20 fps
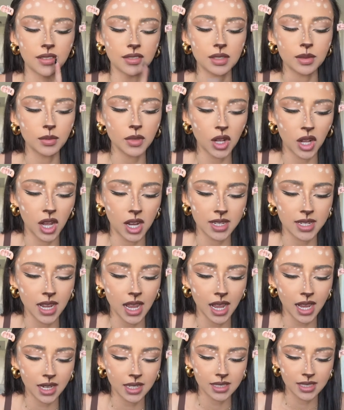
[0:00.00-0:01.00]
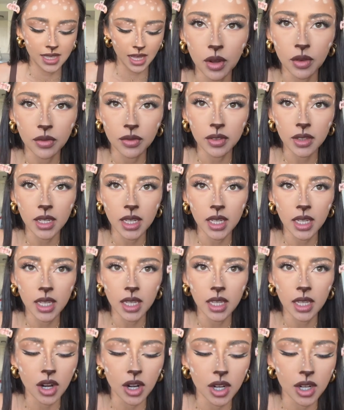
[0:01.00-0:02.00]
some contacts that
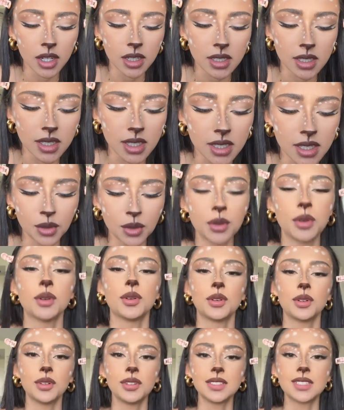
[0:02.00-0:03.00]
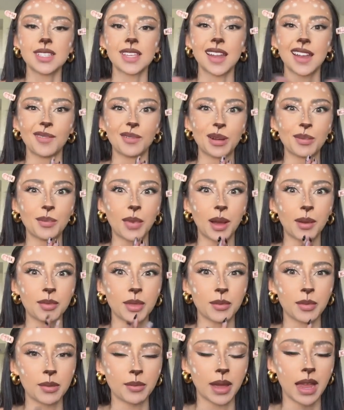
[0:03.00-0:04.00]
hopefully aren't too old, and I'm gonna
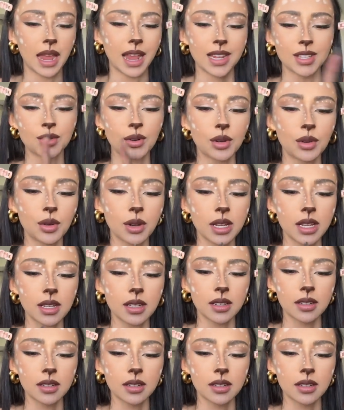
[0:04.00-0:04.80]
pop them in my eyes real quick.